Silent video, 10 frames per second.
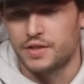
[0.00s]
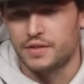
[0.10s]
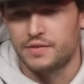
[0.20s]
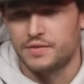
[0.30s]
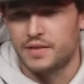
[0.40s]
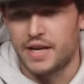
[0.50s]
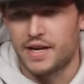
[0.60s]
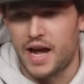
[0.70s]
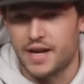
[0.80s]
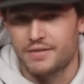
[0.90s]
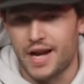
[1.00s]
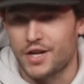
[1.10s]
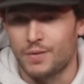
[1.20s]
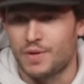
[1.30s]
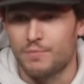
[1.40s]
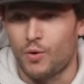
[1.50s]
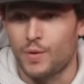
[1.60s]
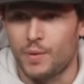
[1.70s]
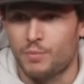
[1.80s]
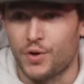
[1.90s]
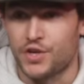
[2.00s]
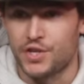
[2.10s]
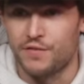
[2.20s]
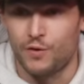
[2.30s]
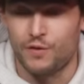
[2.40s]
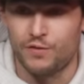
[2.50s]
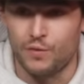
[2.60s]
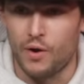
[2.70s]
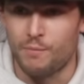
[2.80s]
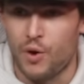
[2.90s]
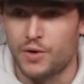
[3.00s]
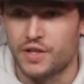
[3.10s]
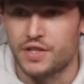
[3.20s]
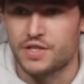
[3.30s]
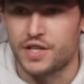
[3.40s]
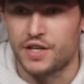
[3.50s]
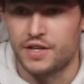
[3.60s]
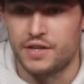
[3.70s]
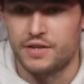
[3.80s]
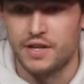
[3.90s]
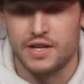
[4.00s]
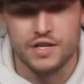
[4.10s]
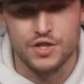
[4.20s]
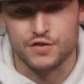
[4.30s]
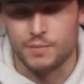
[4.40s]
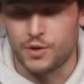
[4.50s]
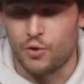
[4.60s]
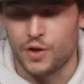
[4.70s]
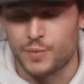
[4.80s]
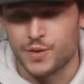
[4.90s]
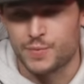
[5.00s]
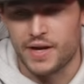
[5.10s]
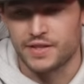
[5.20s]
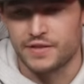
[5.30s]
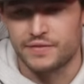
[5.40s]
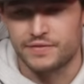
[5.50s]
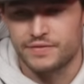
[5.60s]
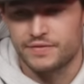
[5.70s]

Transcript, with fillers: And and I I couldn't be more appreciative of what Mo did this year, and just from a goalie perspective.